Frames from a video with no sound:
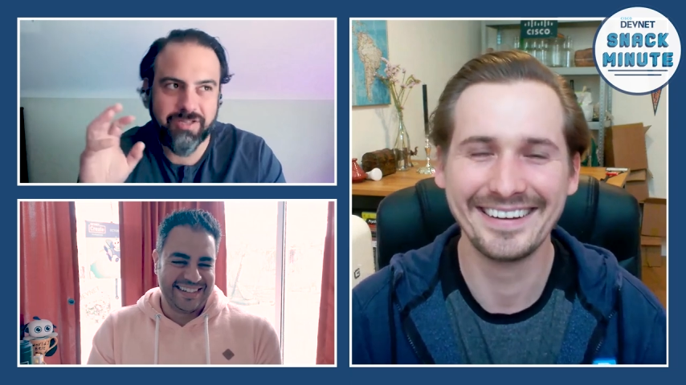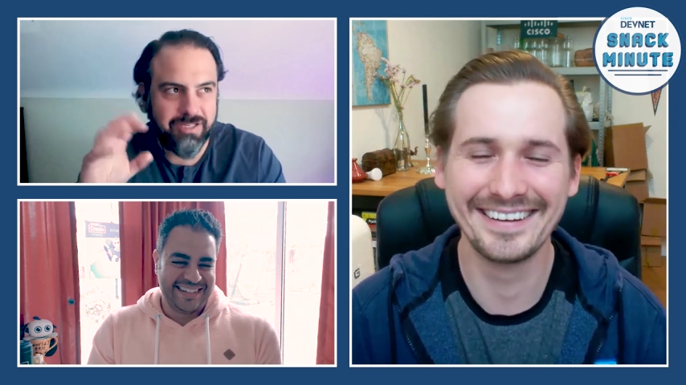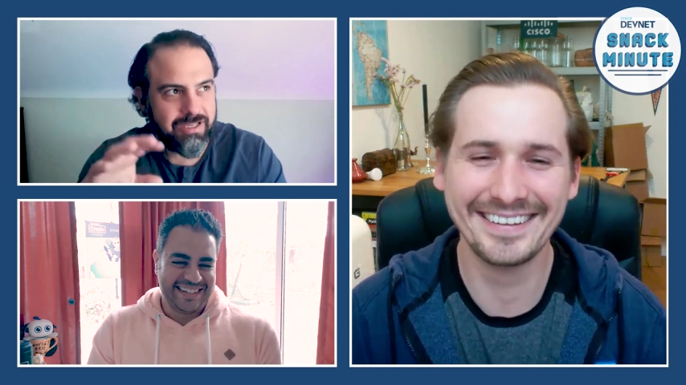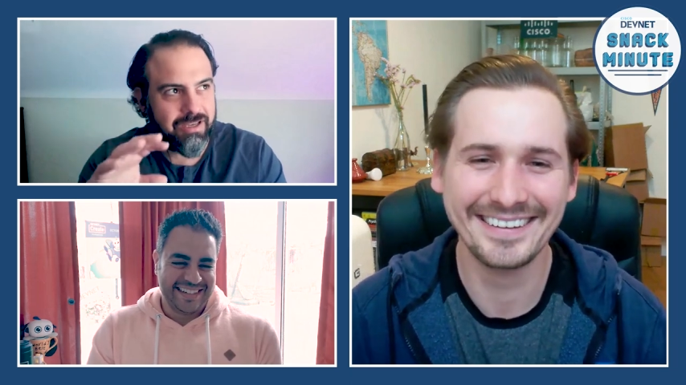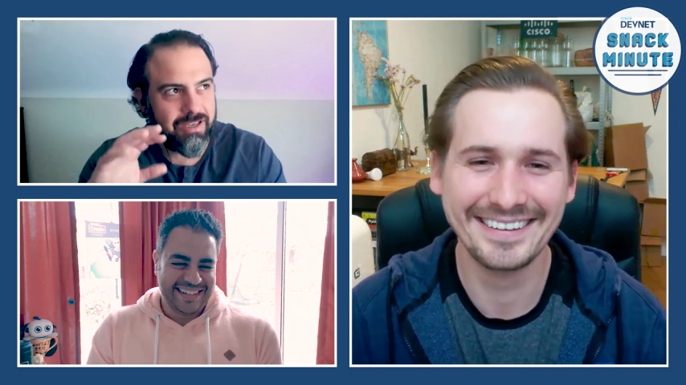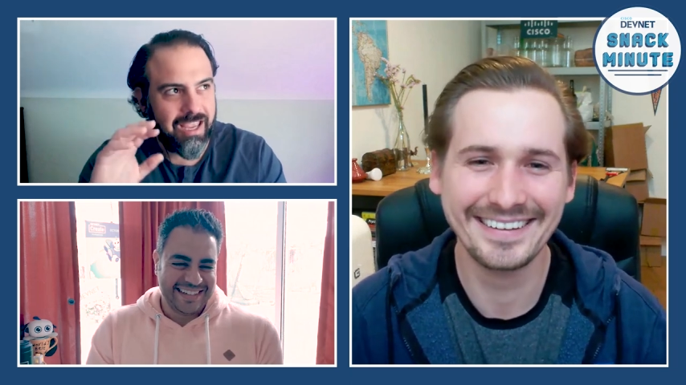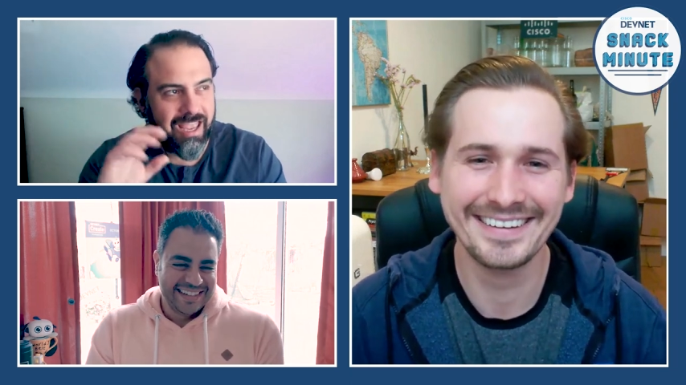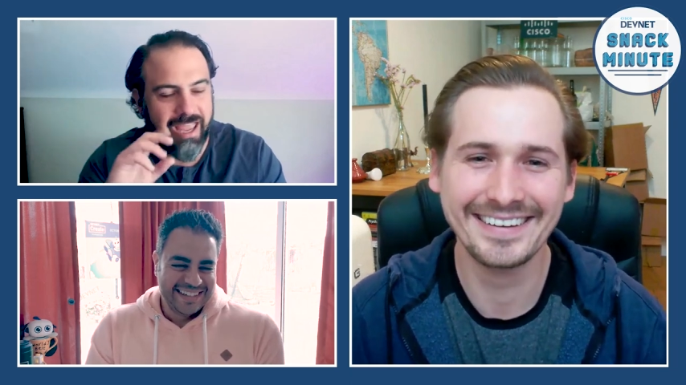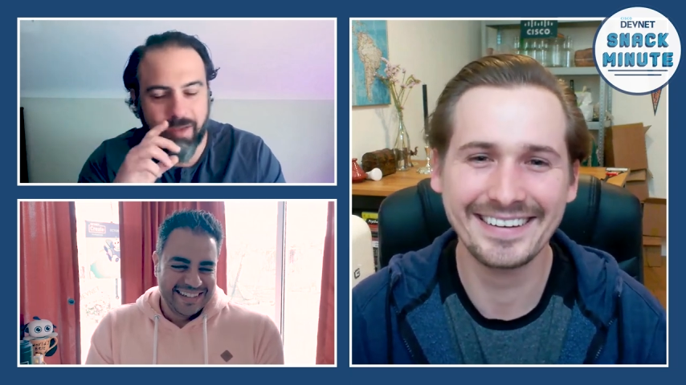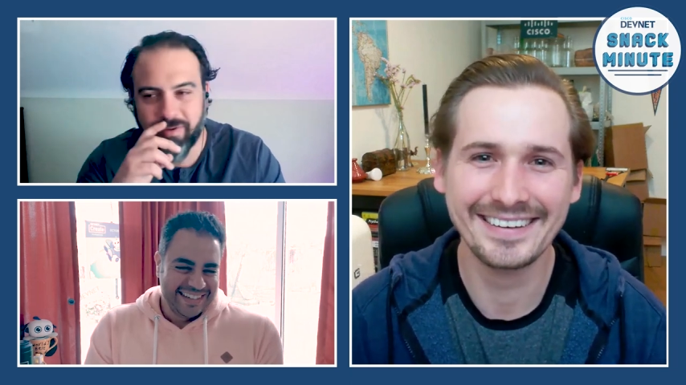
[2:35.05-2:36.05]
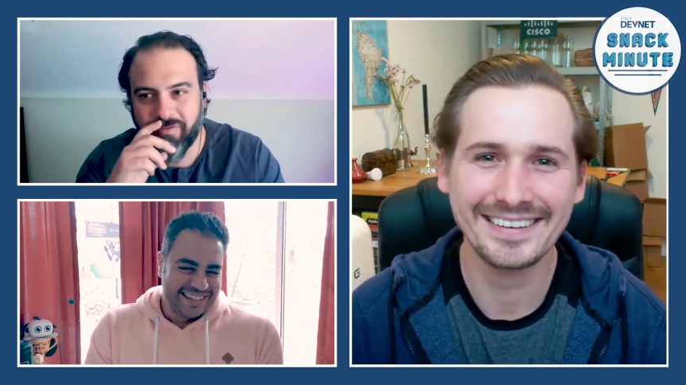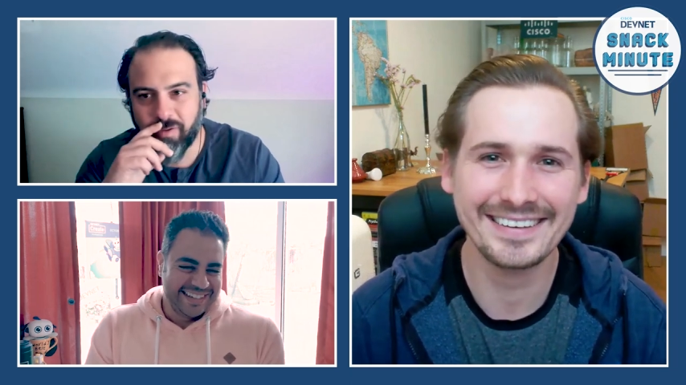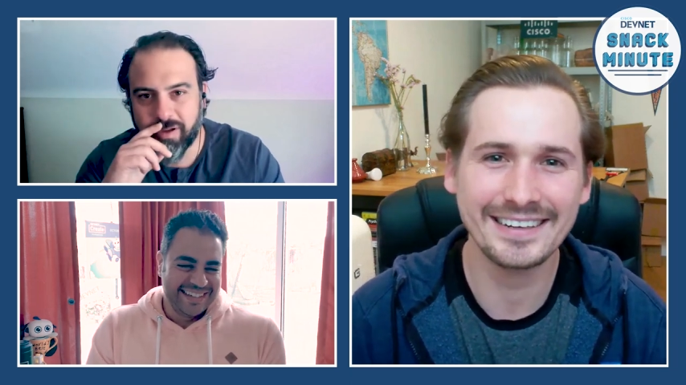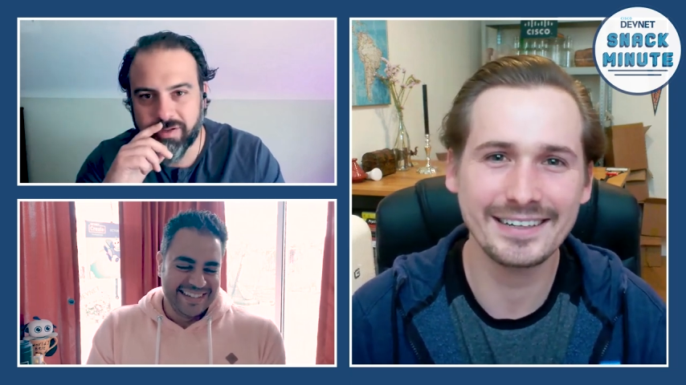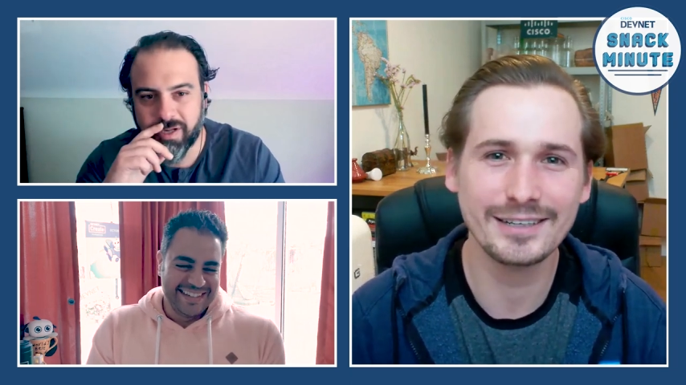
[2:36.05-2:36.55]
Speaker 1: just yeah
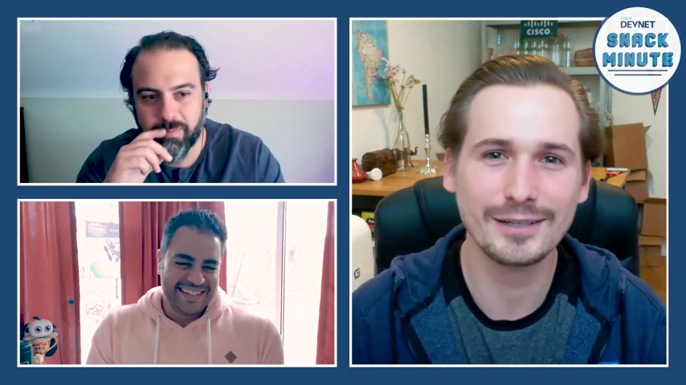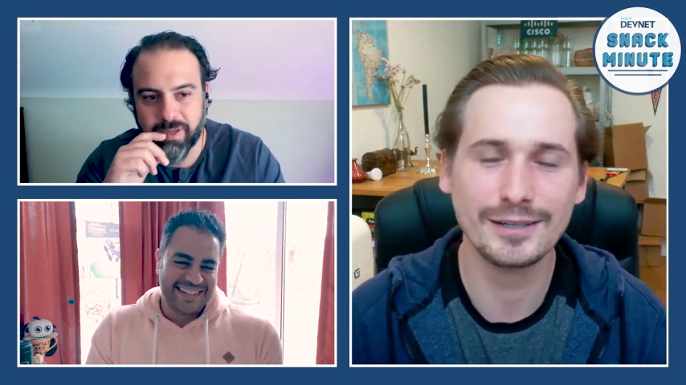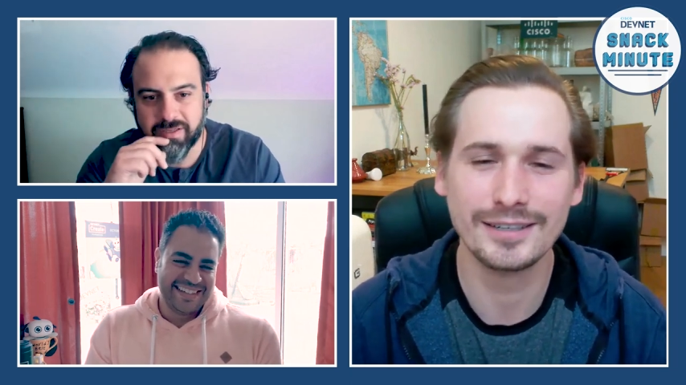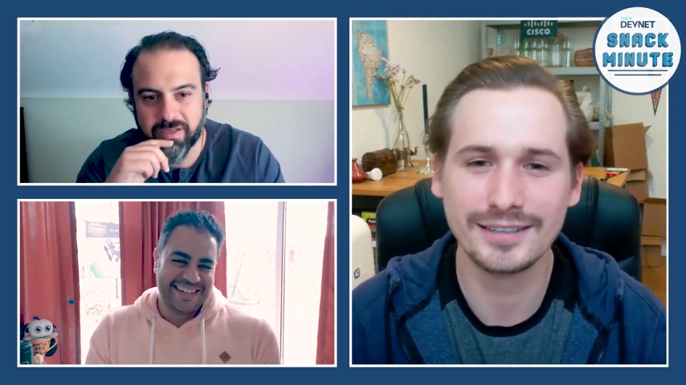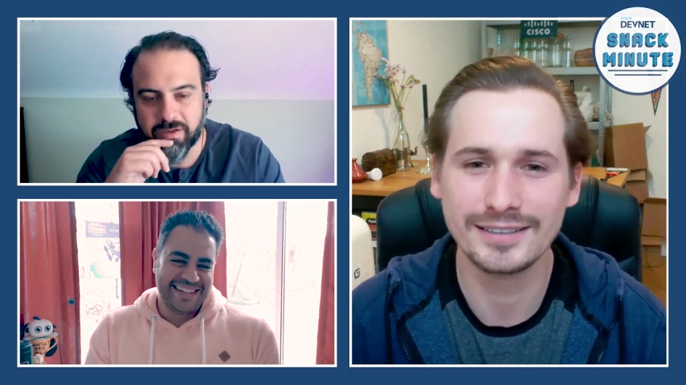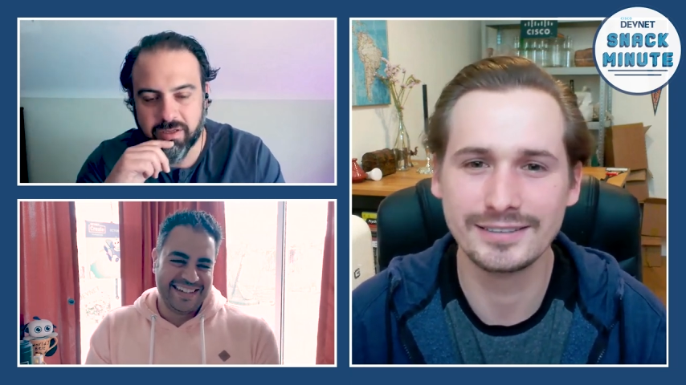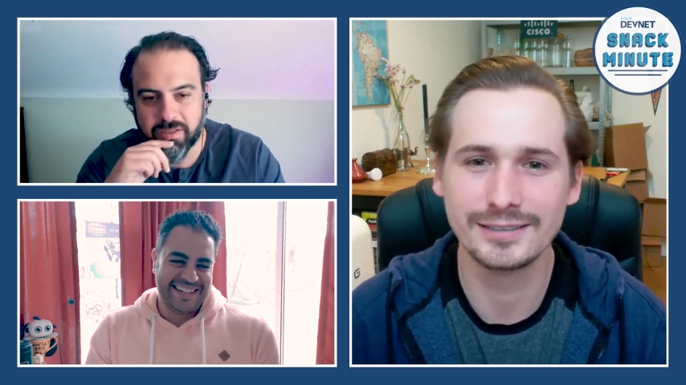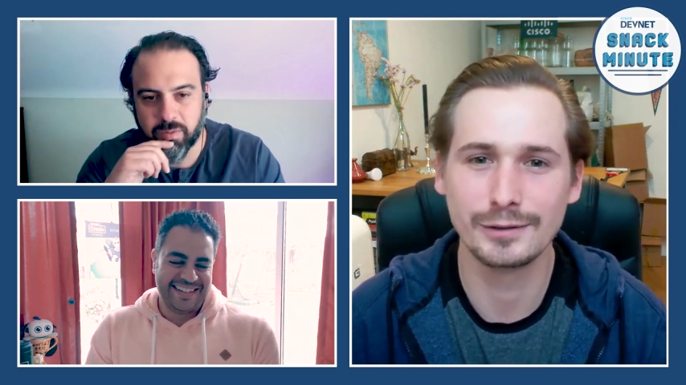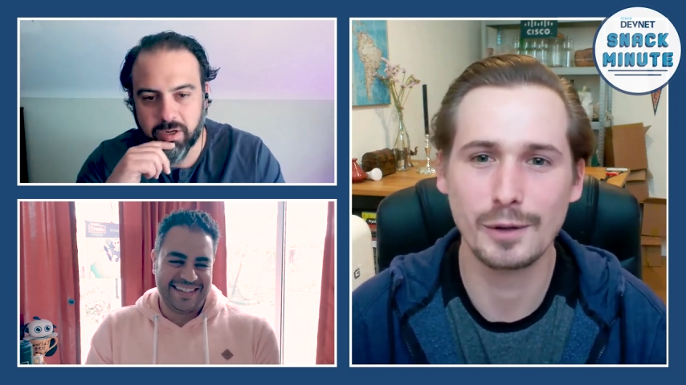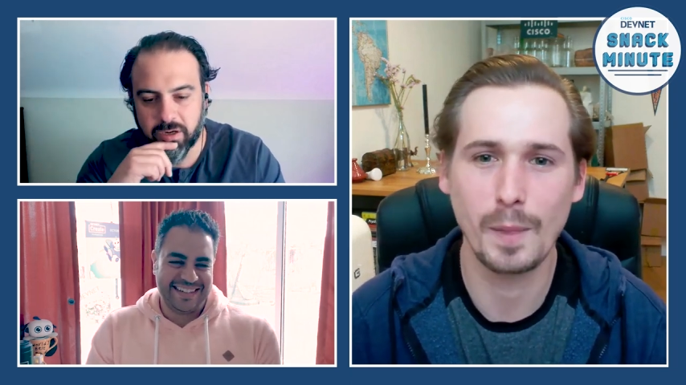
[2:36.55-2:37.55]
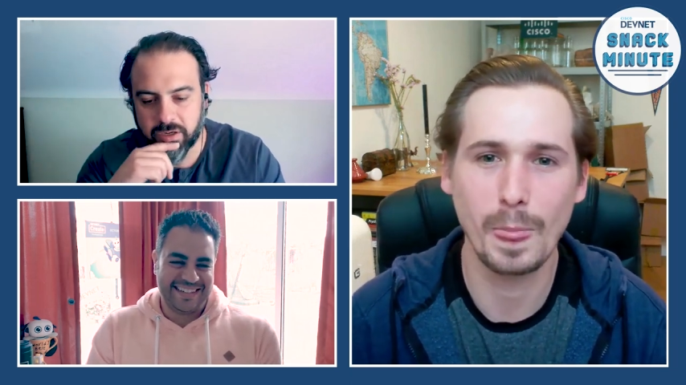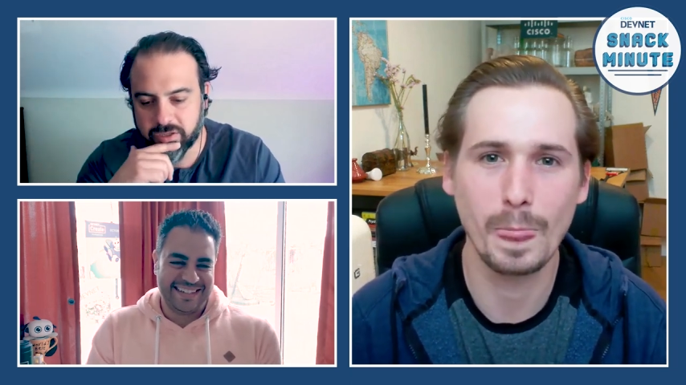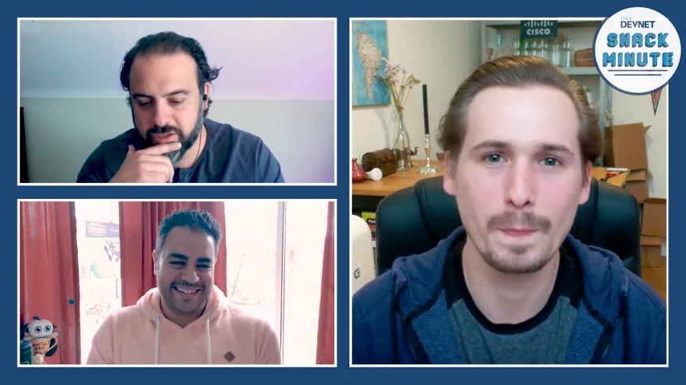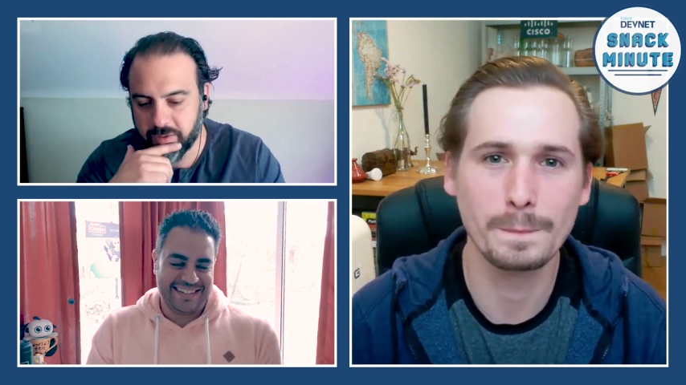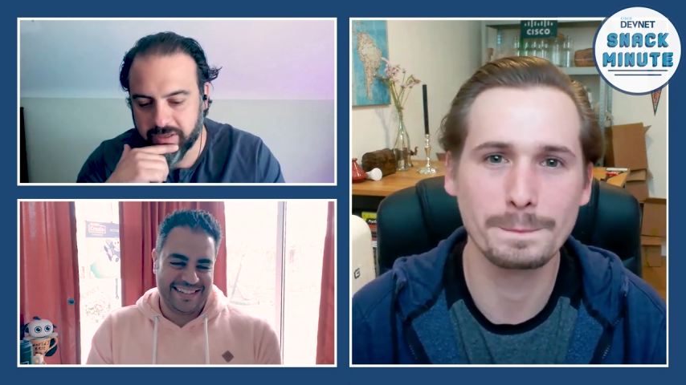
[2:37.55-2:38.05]
before you jump into to what you're going to show